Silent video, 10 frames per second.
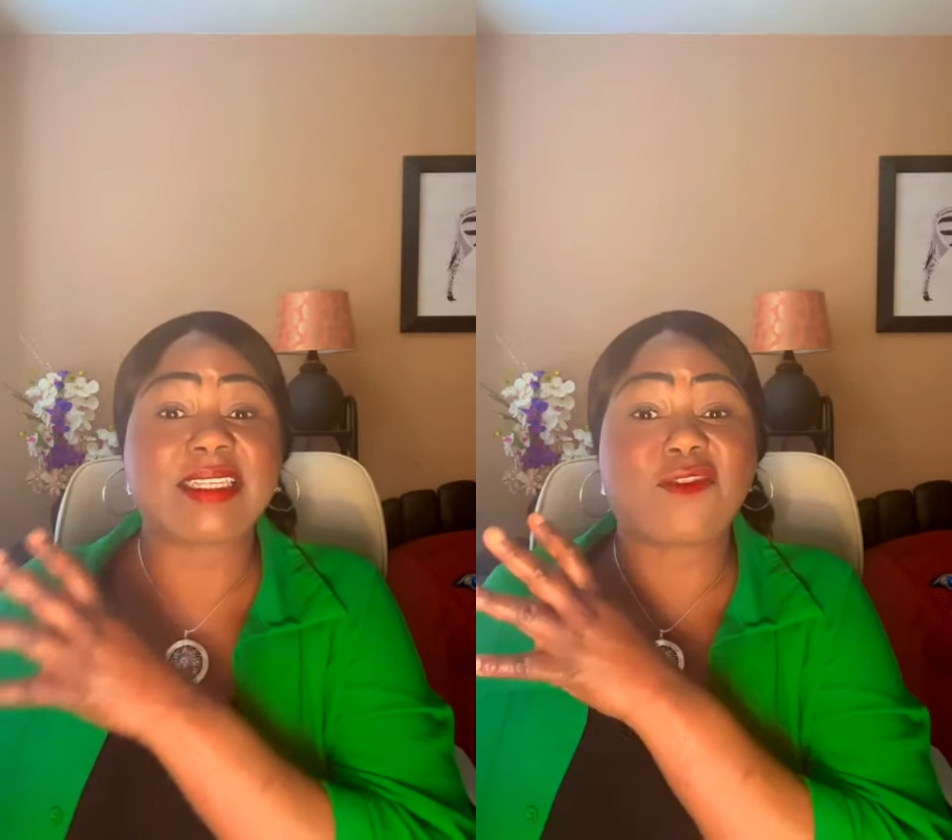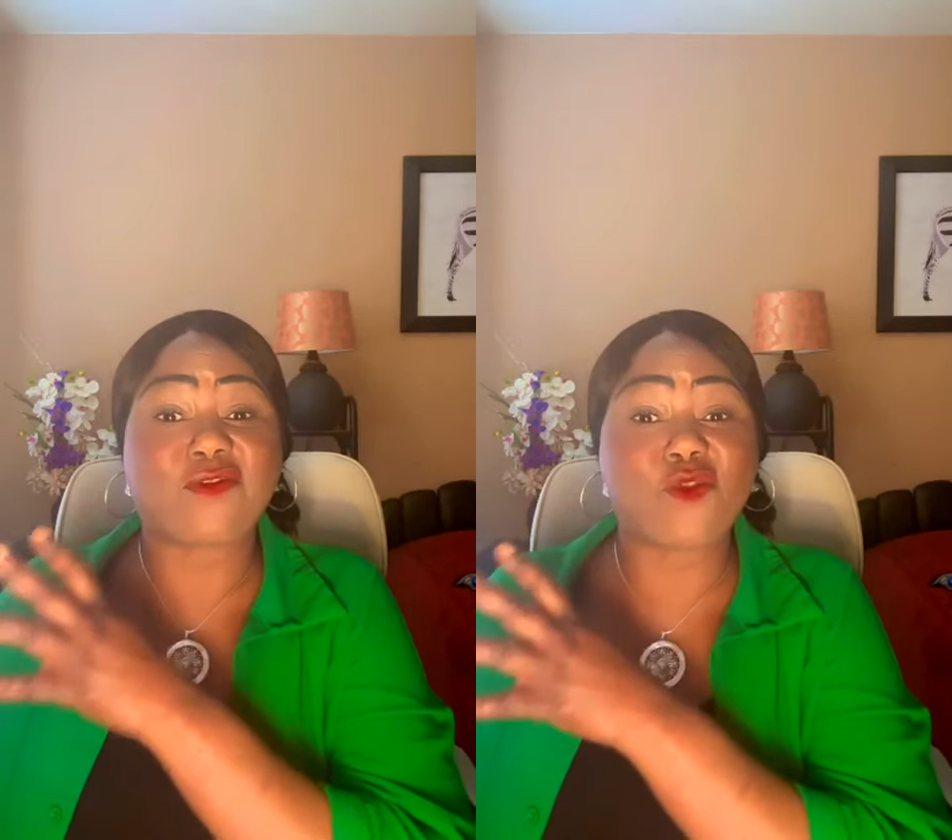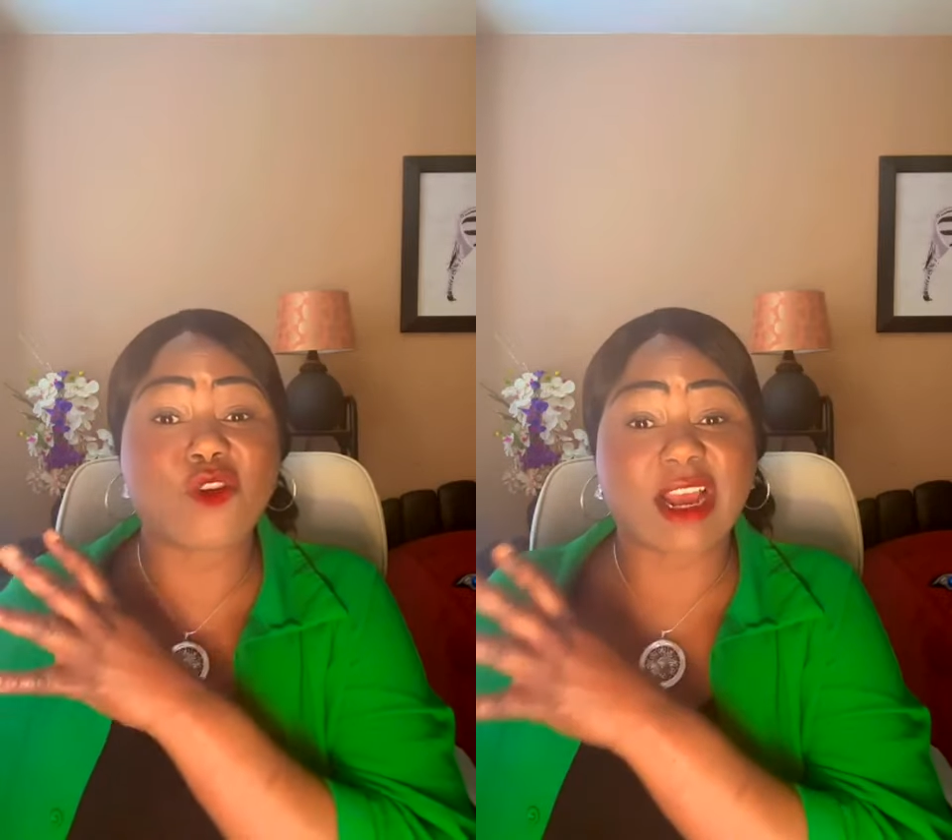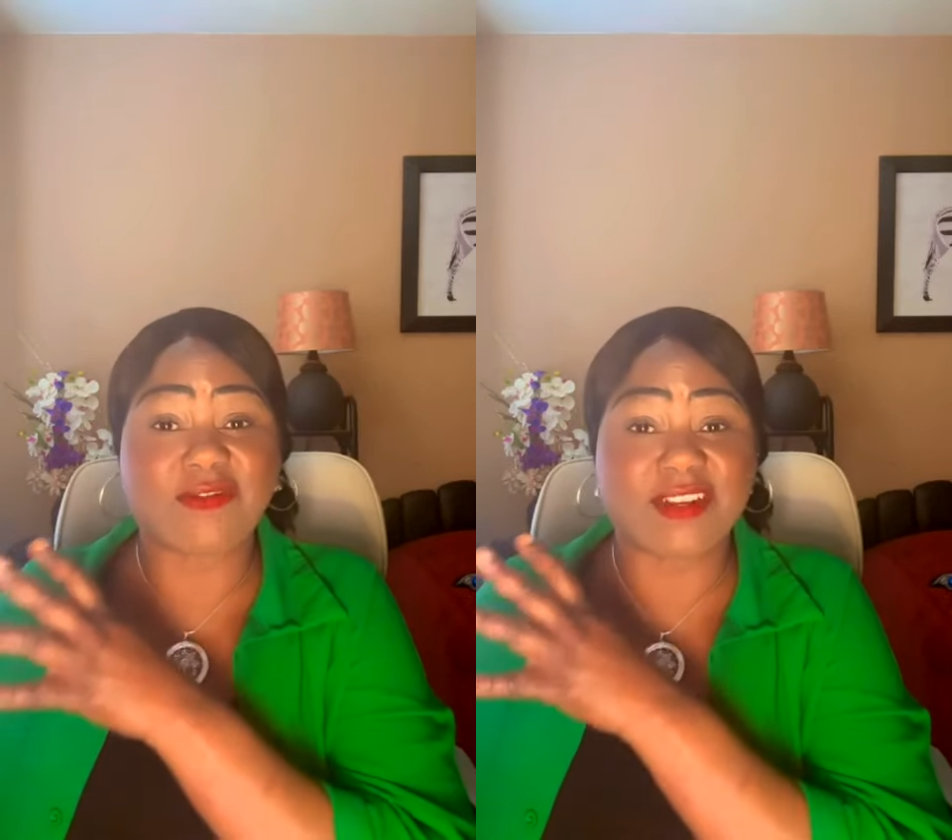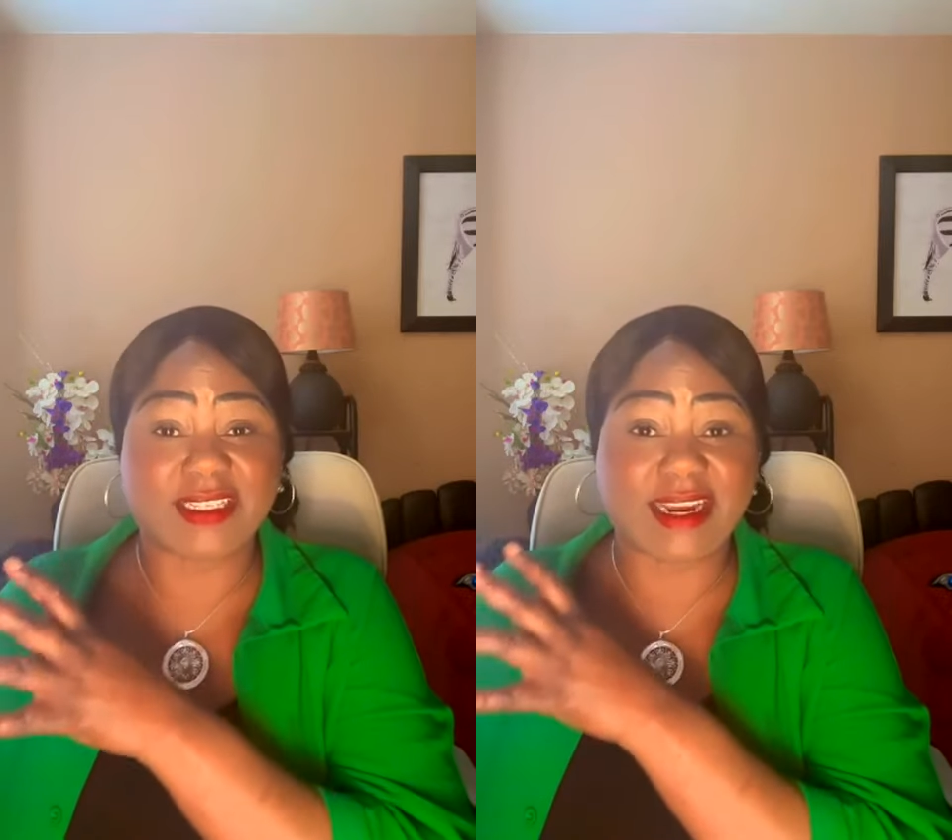a full
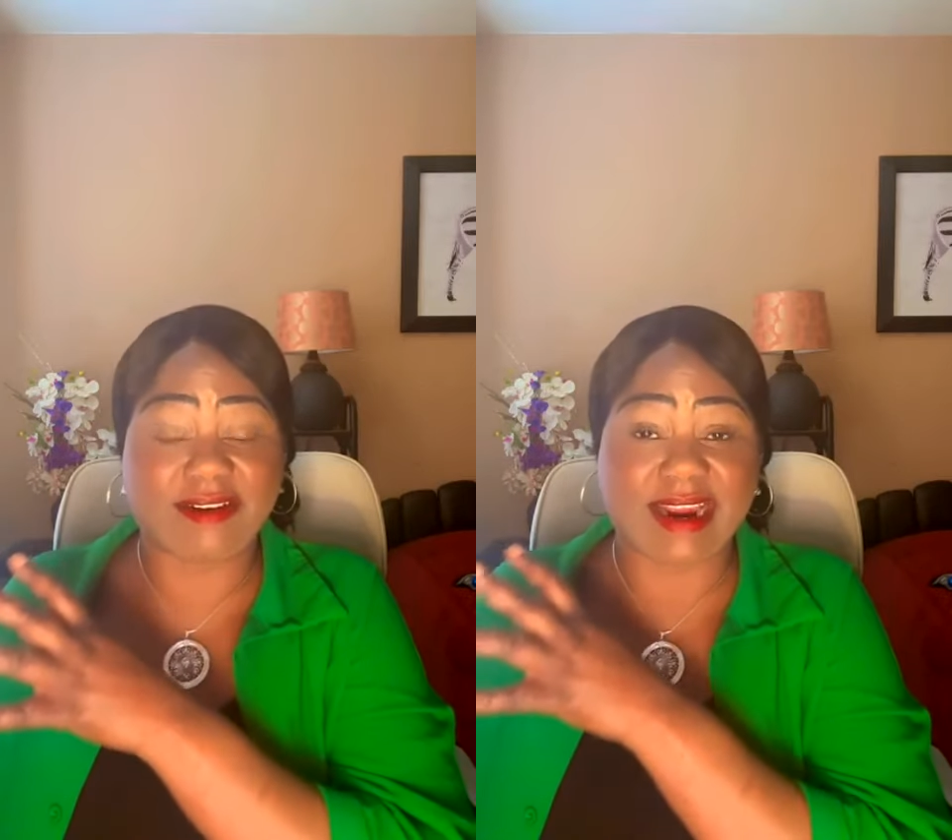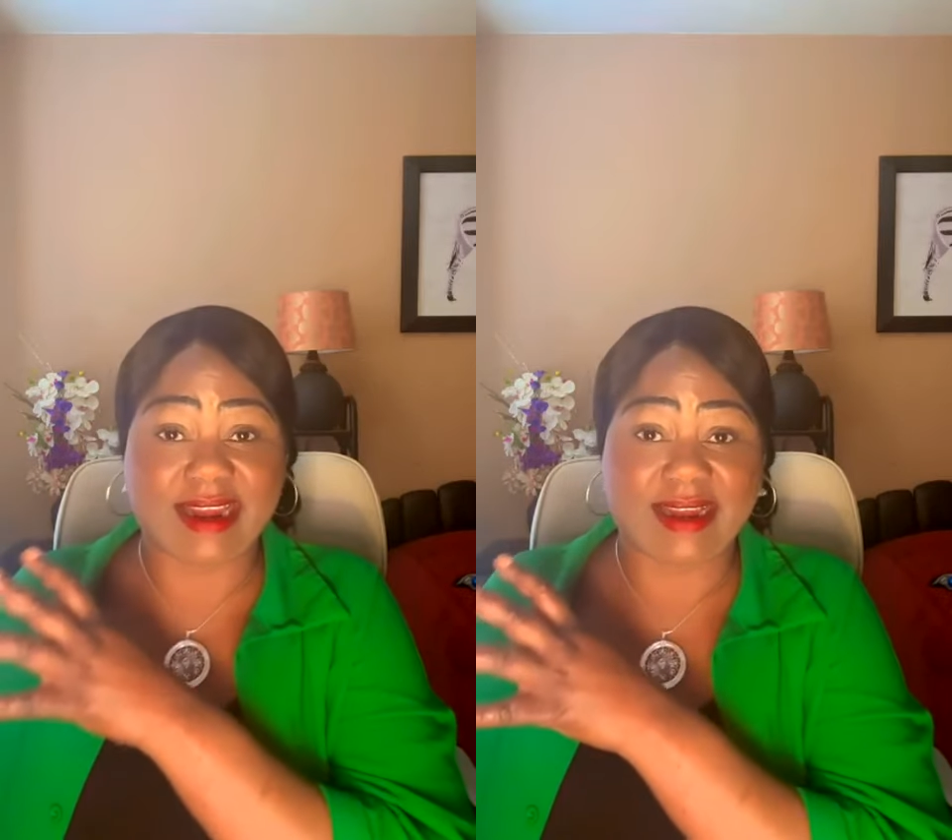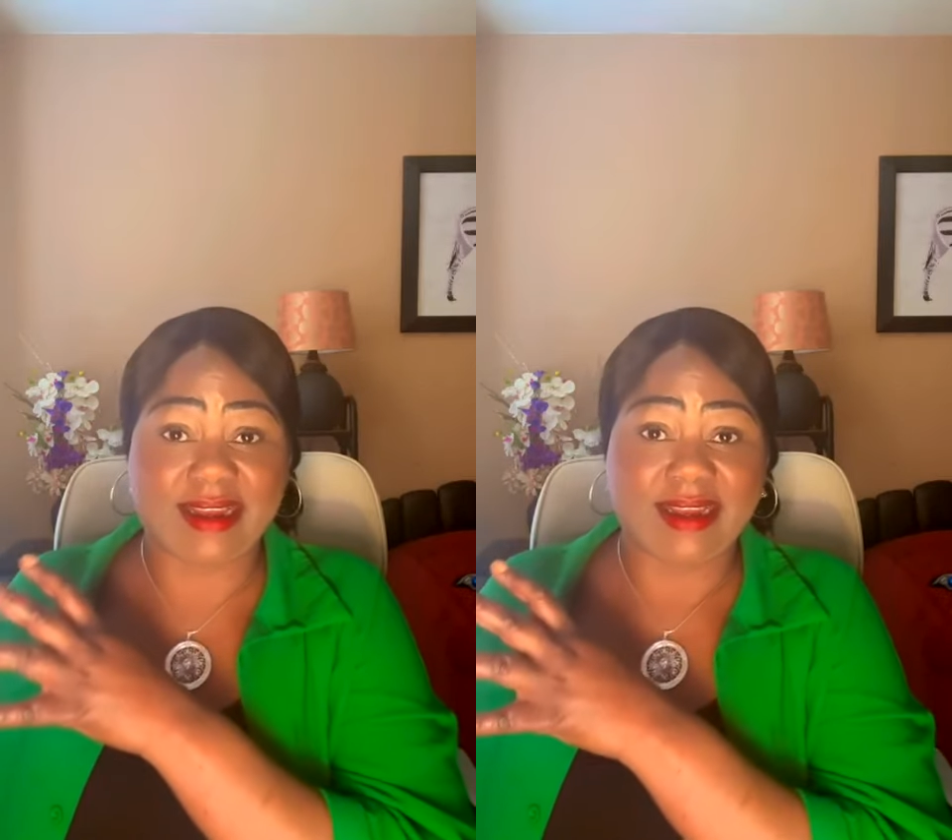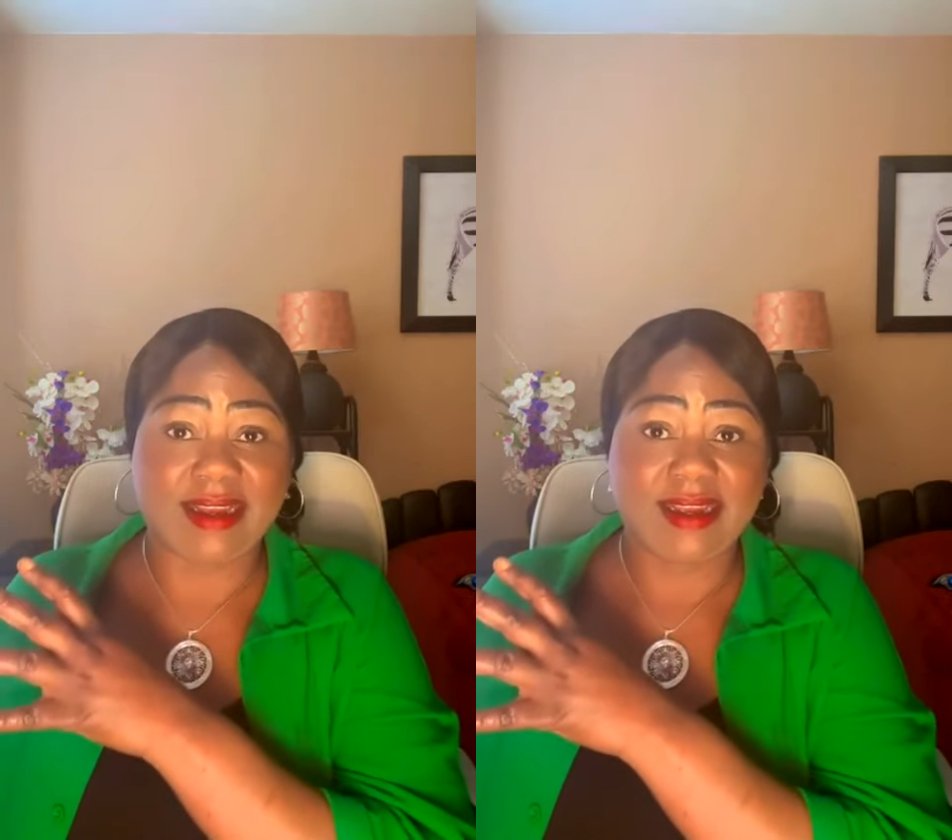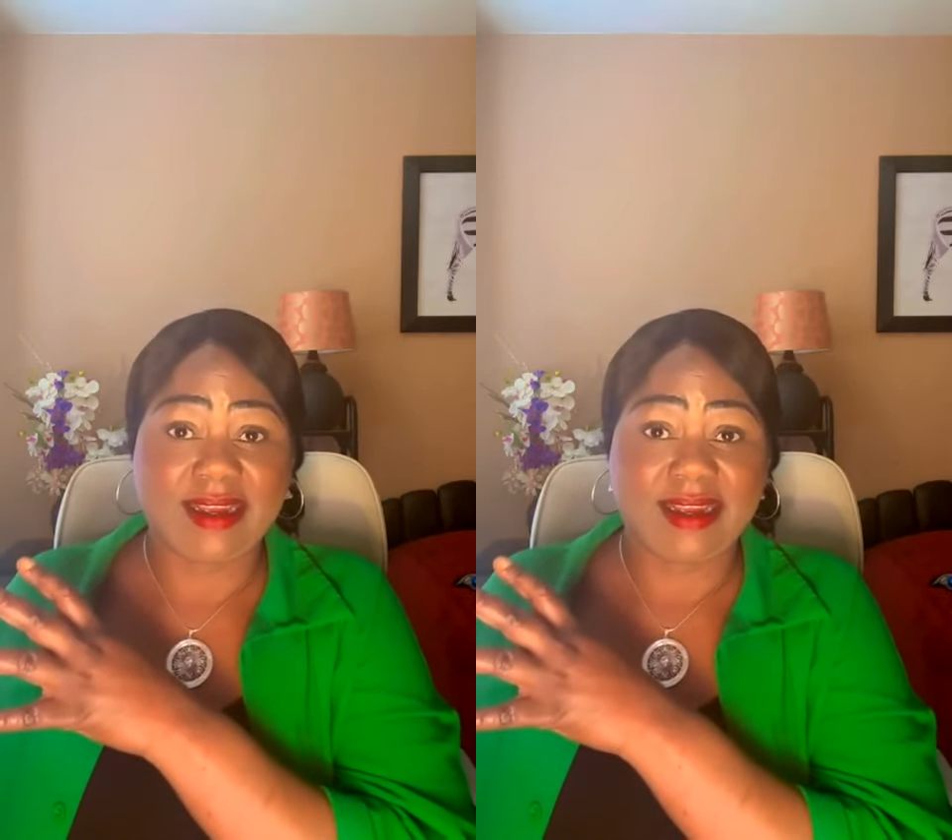cafeteria
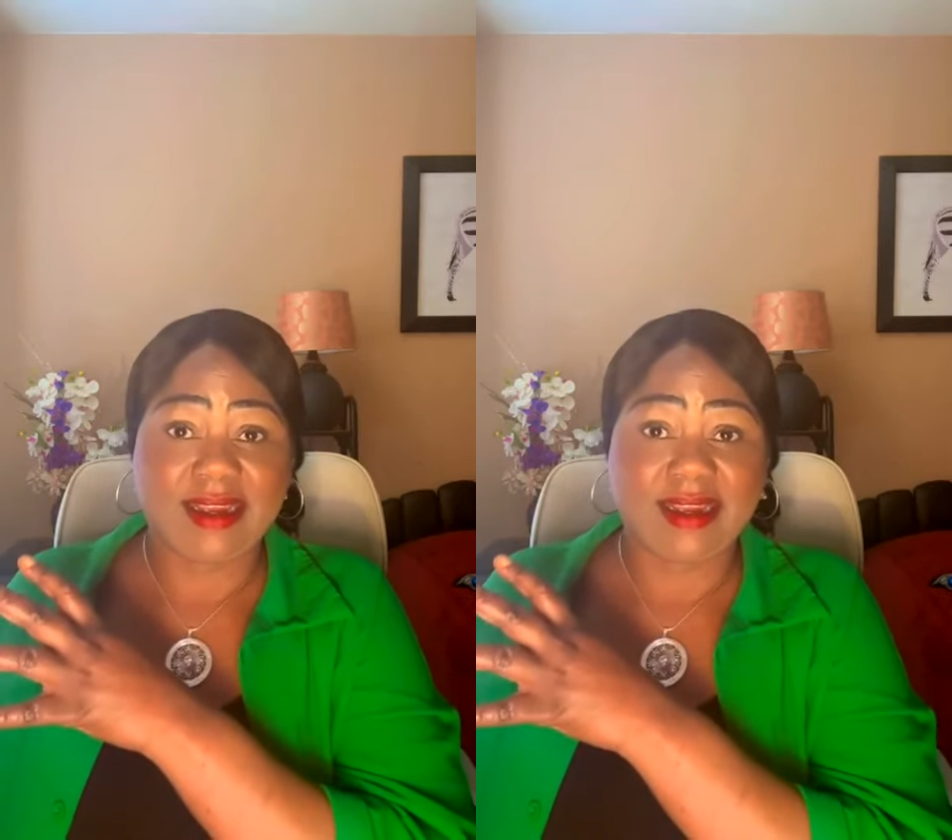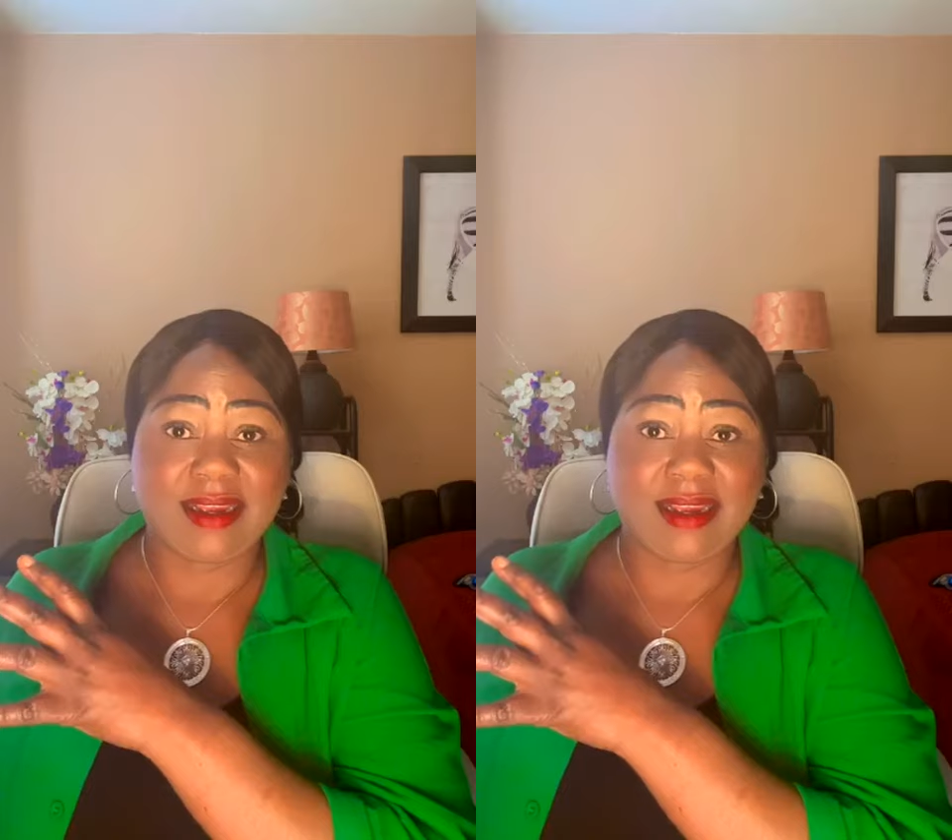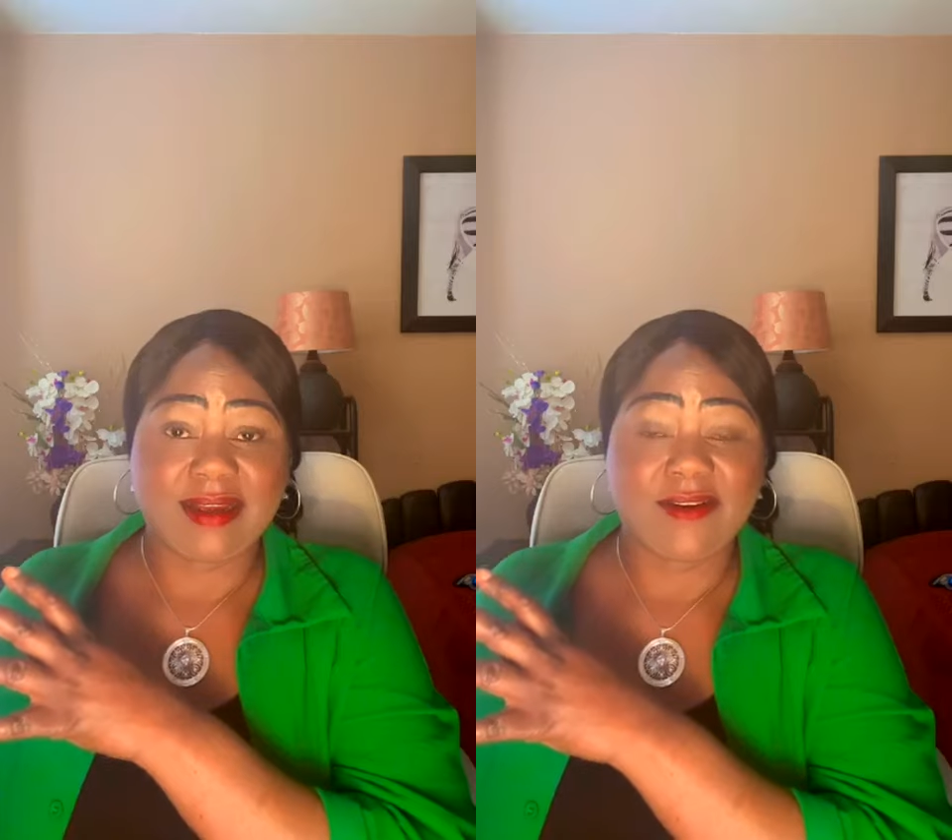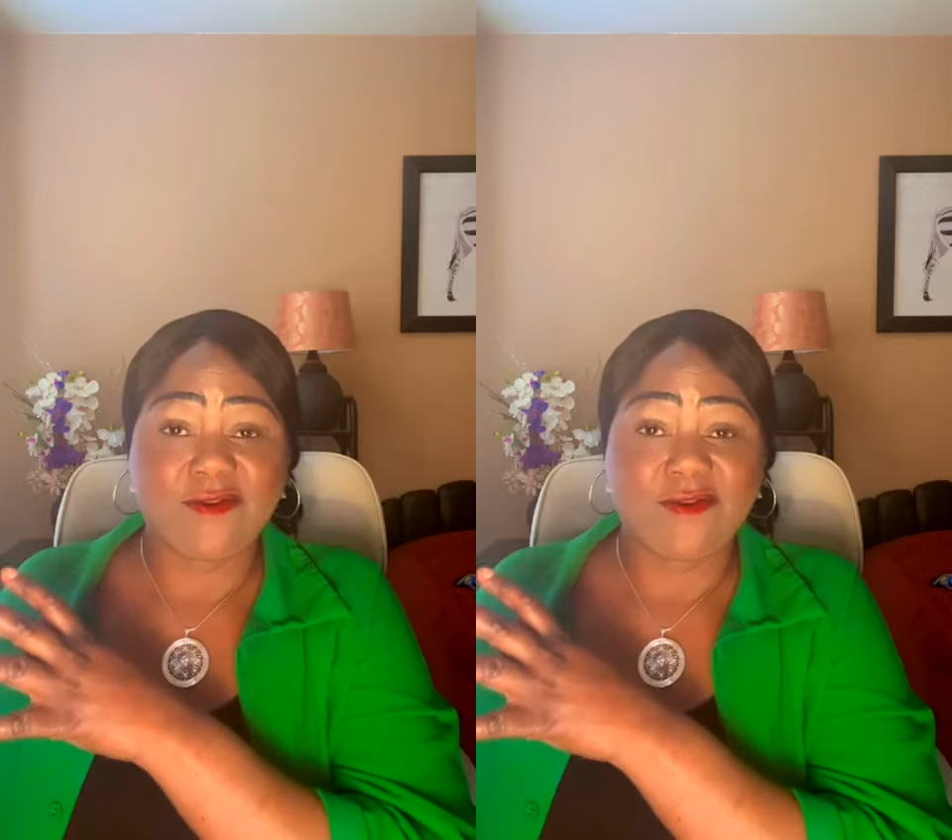from